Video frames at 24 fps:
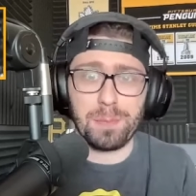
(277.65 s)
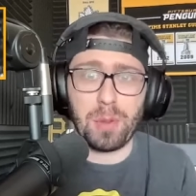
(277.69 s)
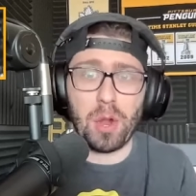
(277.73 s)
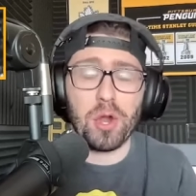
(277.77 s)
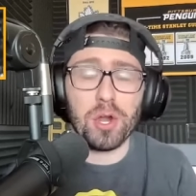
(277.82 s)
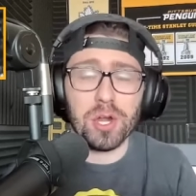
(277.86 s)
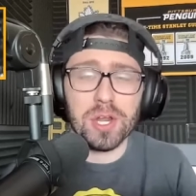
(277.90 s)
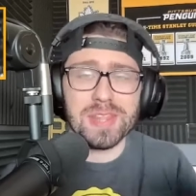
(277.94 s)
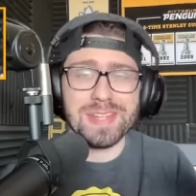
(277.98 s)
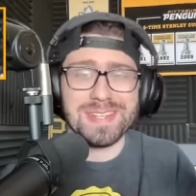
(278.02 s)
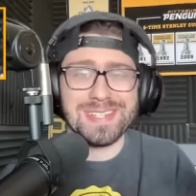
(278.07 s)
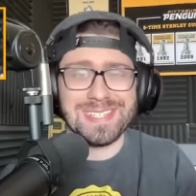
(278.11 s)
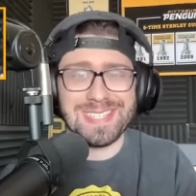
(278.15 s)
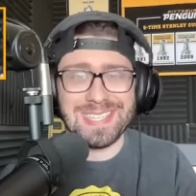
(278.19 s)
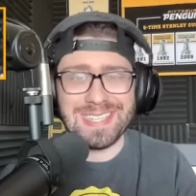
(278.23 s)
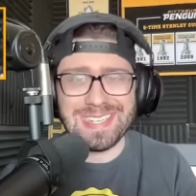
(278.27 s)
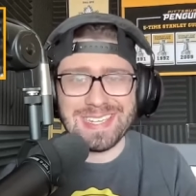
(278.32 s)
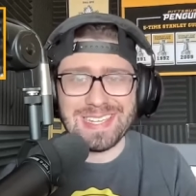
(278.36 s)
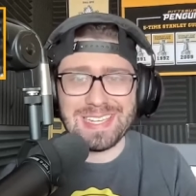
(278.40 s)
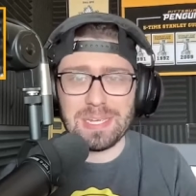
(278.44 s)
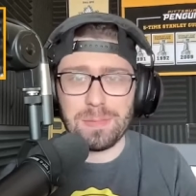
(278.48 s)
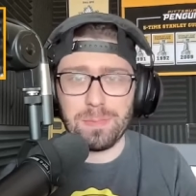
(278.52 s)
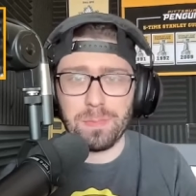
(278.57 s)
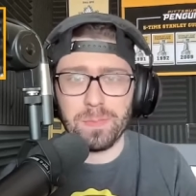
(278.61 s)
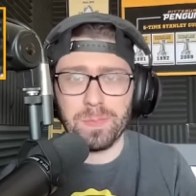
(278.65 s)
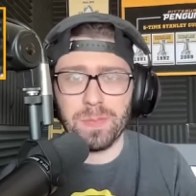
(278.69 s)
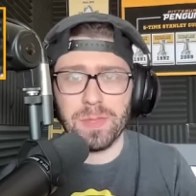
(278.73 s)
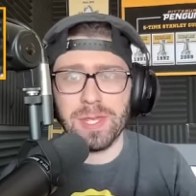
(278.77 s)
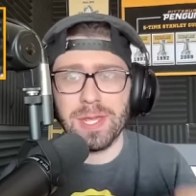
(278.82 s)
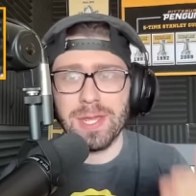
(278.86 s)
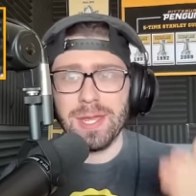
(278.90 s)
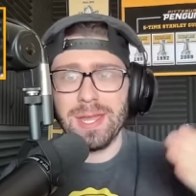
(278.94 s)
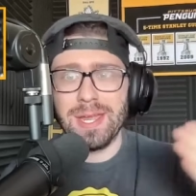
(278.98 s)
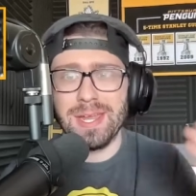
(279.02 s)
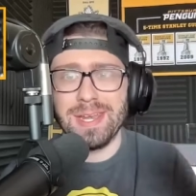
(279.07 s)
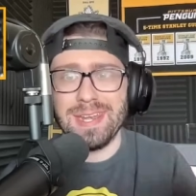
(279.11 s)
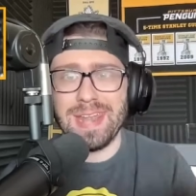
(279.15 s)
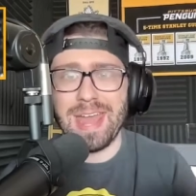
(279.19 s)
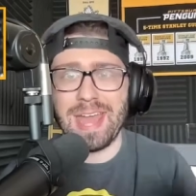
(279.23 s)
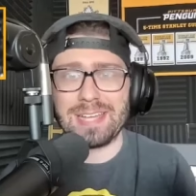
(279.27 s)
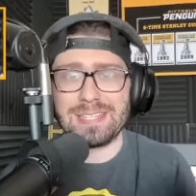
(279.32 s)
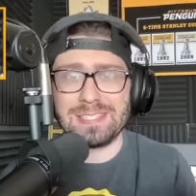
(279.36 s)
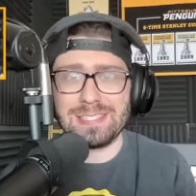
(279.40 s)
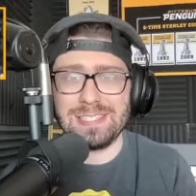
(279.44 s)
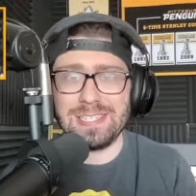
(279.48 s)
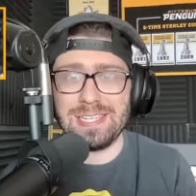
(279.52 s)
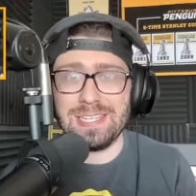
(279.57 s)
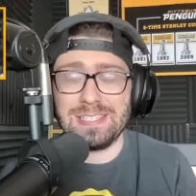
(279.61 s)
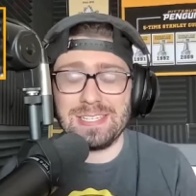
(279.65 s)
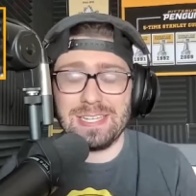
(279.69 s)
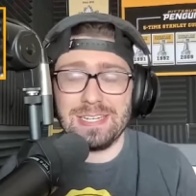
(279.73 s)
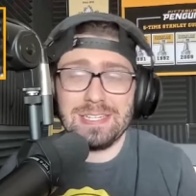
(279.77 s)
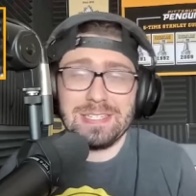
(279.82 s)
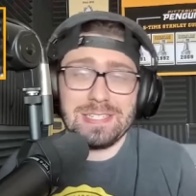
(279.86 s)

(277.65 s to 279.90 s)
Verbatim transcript: part of the team next season.